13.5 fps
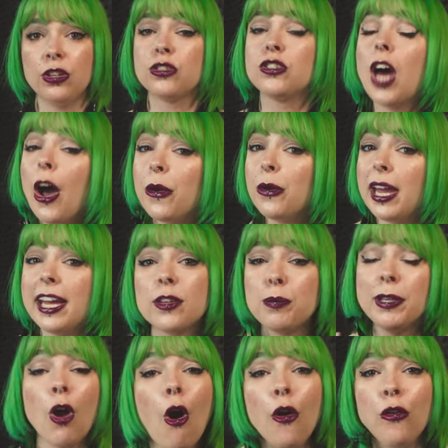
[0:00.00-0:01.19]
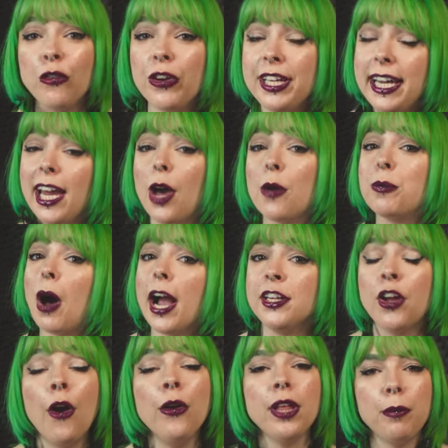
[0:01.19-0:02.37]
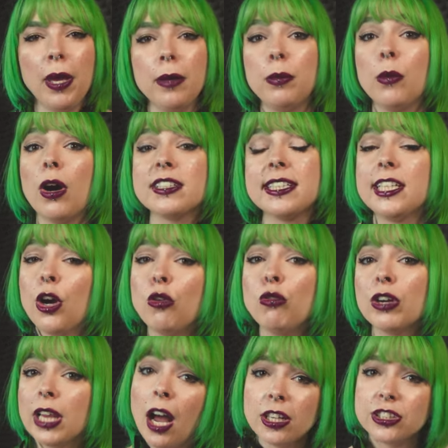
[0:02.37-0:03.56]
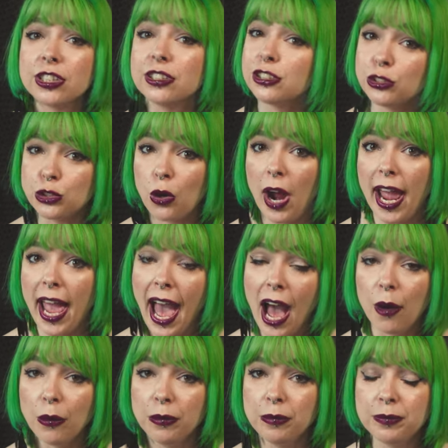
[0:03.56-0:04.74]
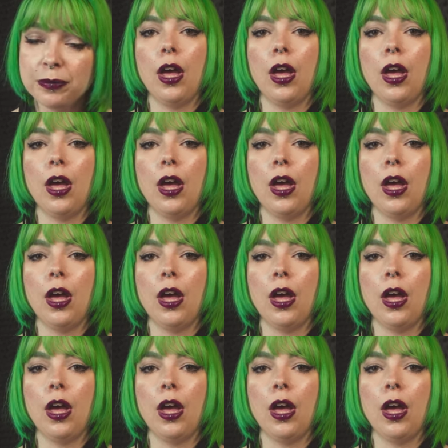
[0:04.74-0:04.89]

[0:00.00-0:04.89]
So, it's been over a year, but I know that people are still reluctant to try it out.